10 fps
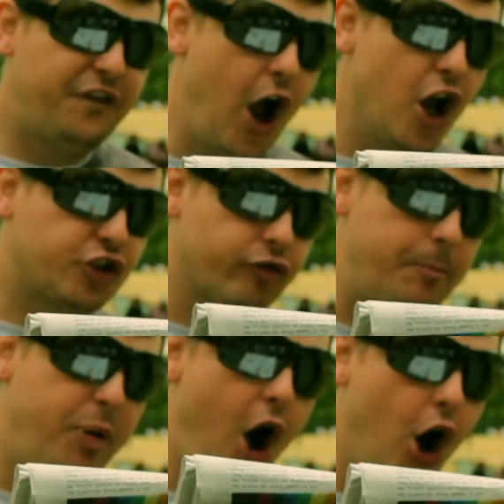First
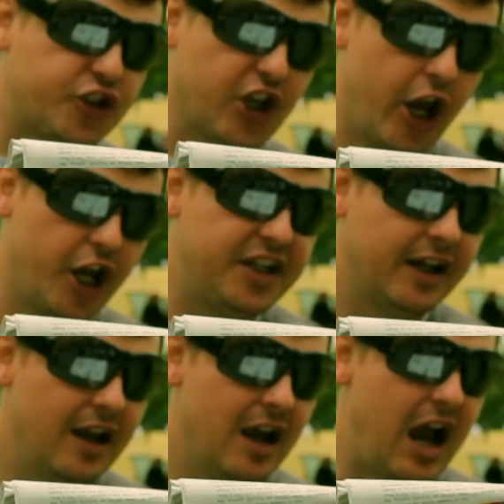reported
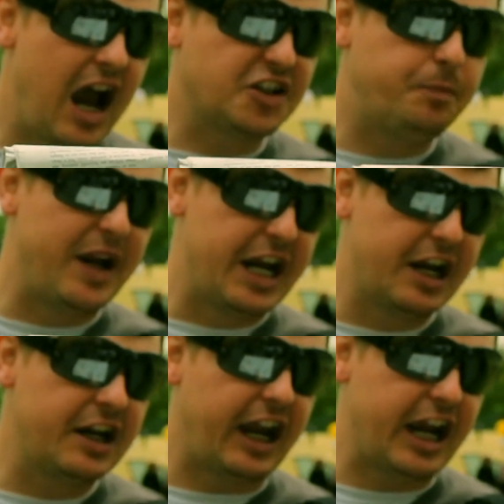as
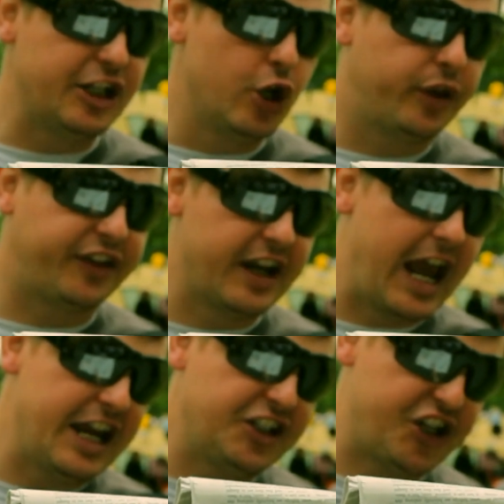being a
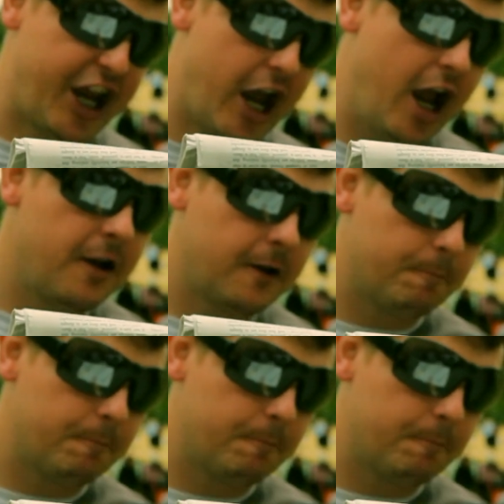euthanasia,